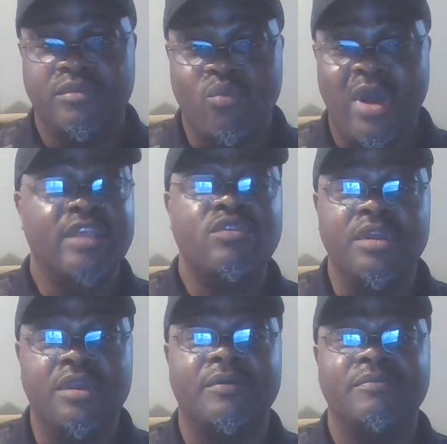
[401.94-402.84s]
Why are you
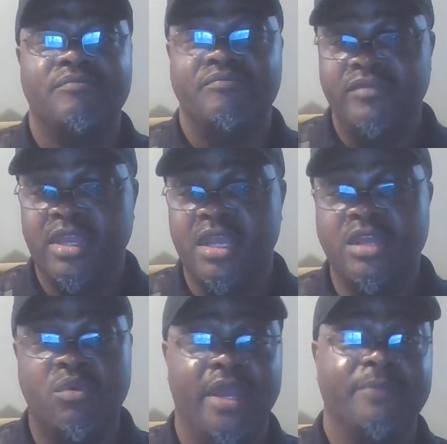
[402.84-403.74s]
here?
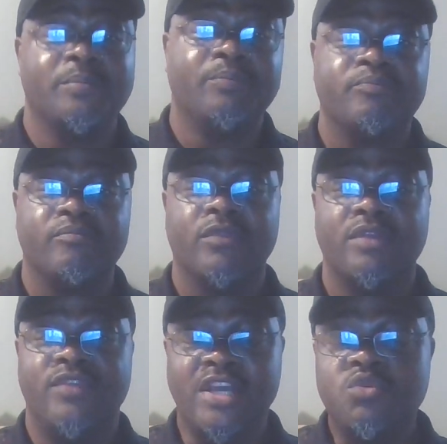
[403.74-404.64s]
Anyway,
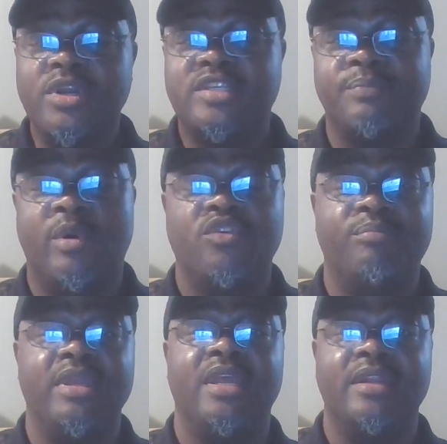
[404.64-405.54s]
that's what it's supposed to
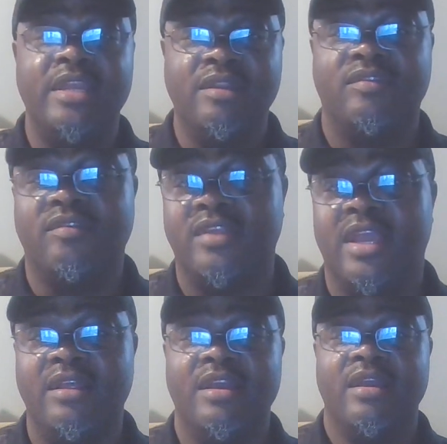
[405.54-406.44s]
be. And needless to
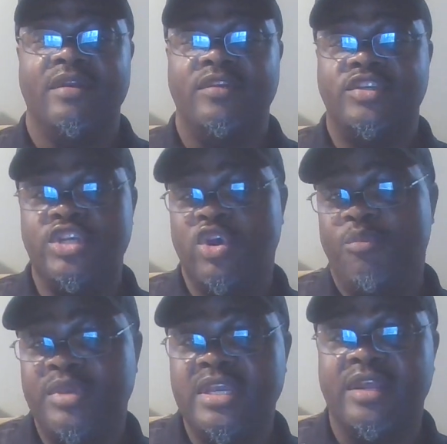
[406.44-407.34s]
say, the
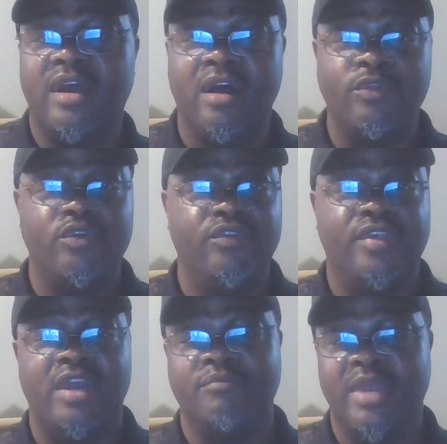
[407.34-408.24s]
GOP and others
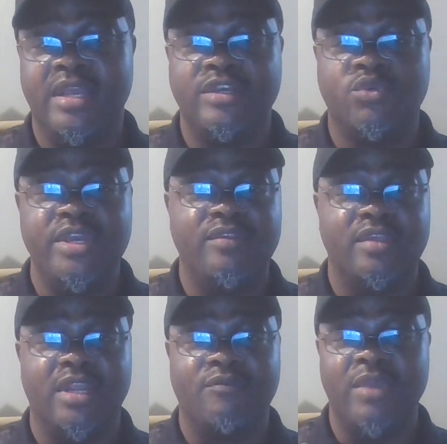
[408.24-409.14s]
have made tweets
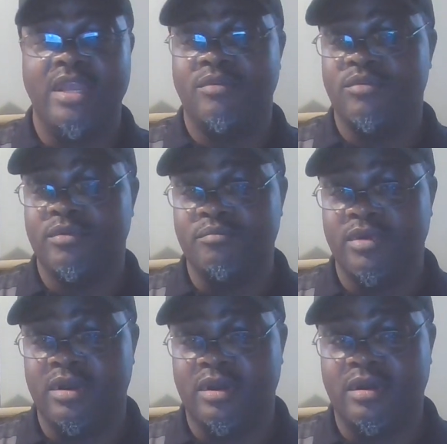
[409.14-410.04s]
and have made
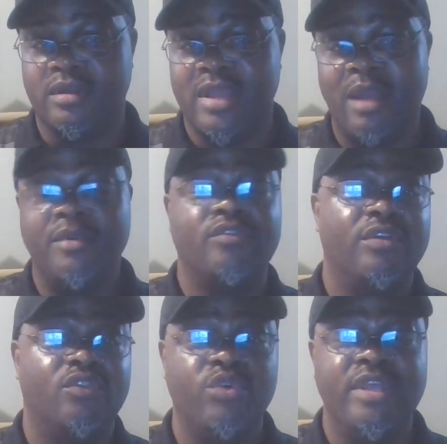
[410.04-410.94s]
uh, comments on
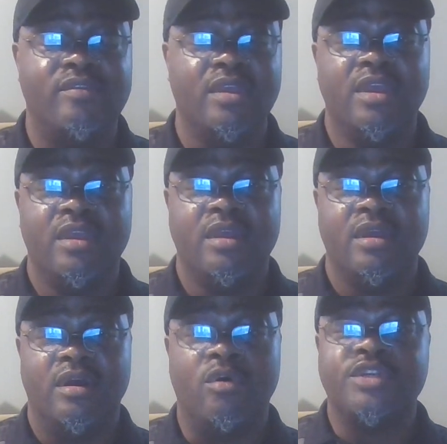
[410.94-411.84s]
the tweets
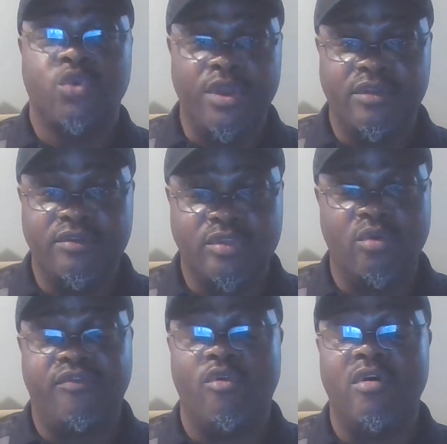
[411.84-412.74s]
on Twitter and
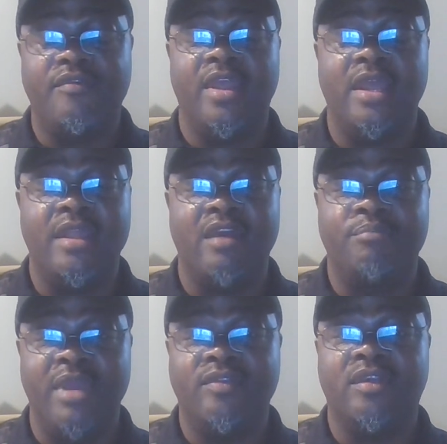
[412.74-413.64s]
so forth and
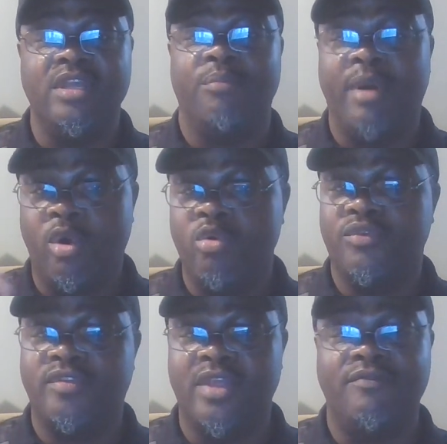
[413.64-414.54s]
have basically
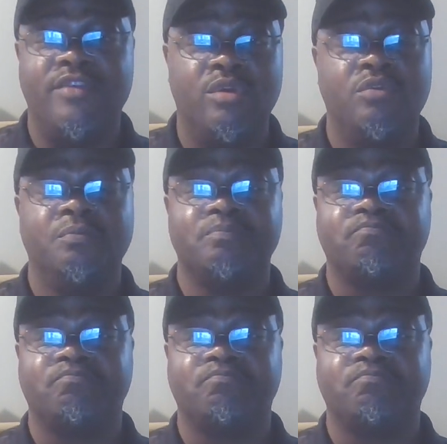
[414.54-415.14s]
opposed that view.